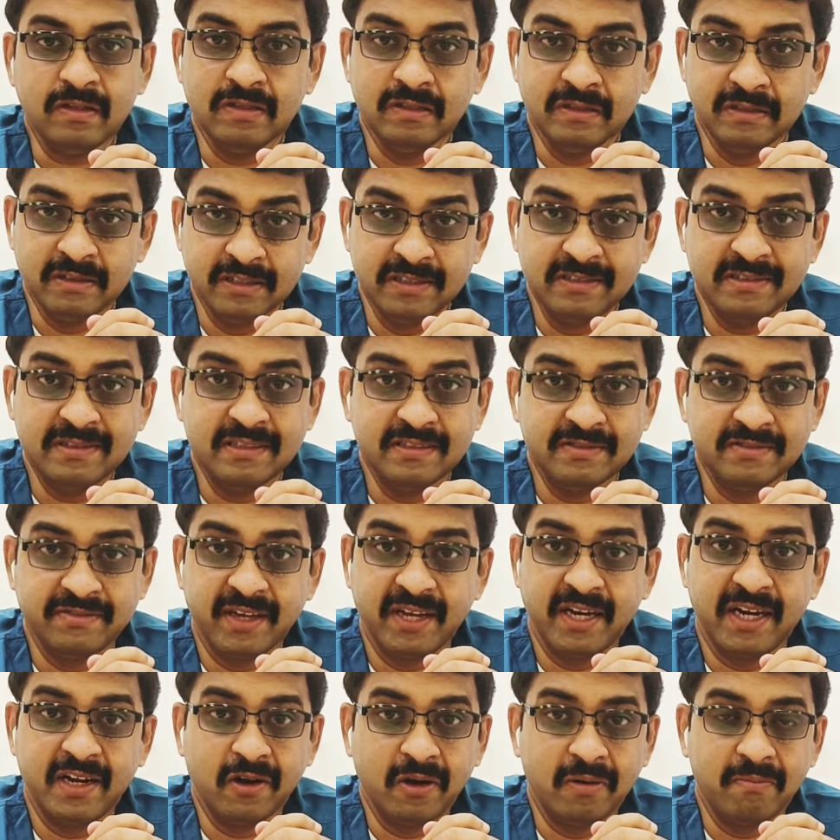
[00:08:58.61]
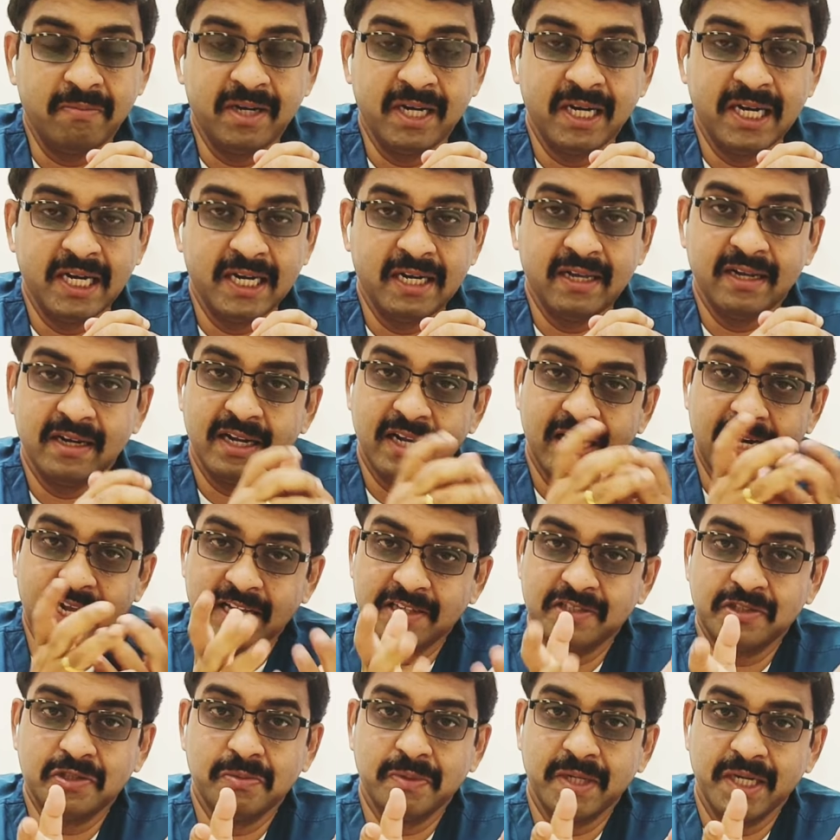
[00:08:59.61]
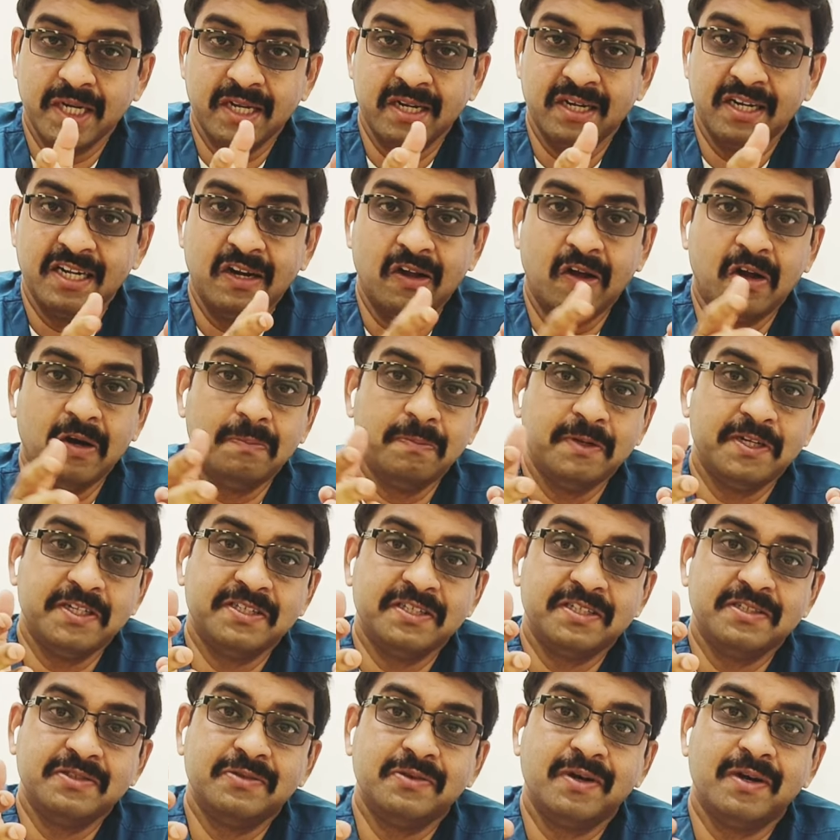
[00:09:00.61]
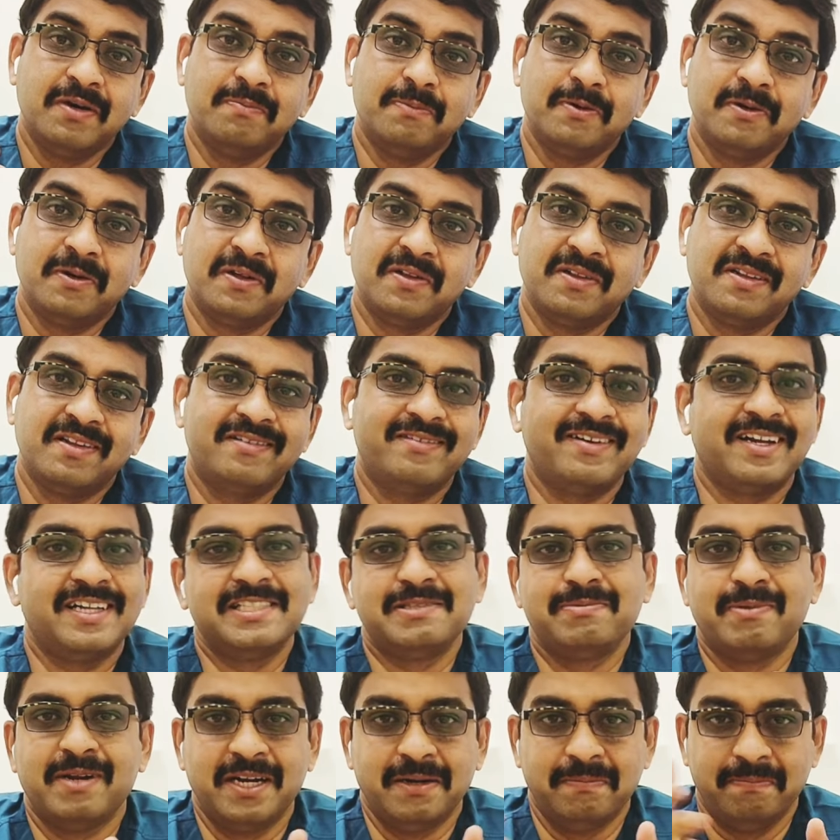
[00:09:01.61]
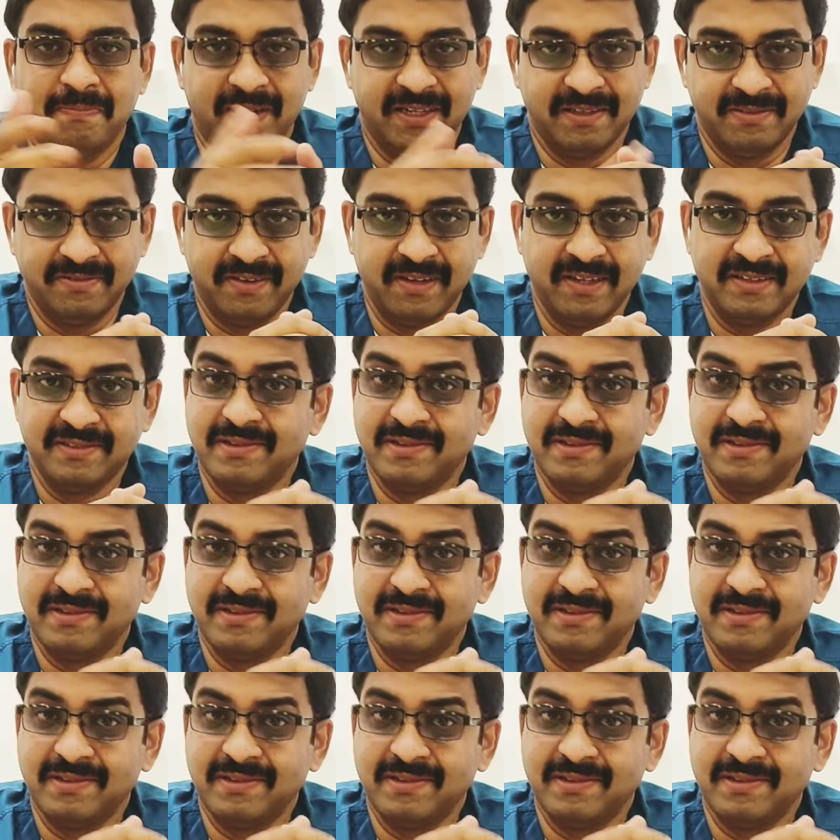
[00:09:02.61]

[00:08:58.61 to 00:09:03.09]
This is very commonly done and has to be done in all patients who are put on the transplant pathway.